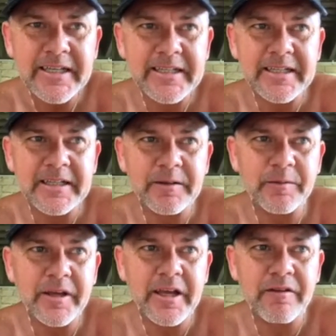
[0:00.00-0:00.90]

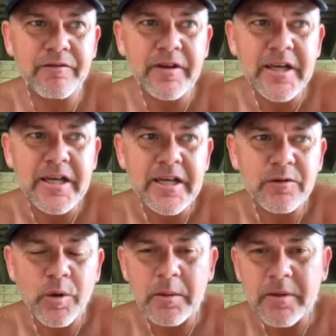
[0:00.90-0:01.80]
We have
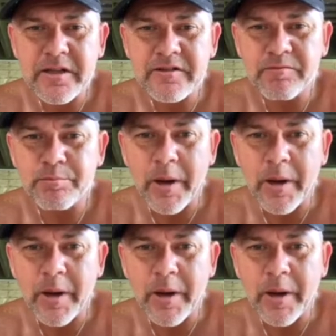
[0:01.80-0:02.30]
20 minutes of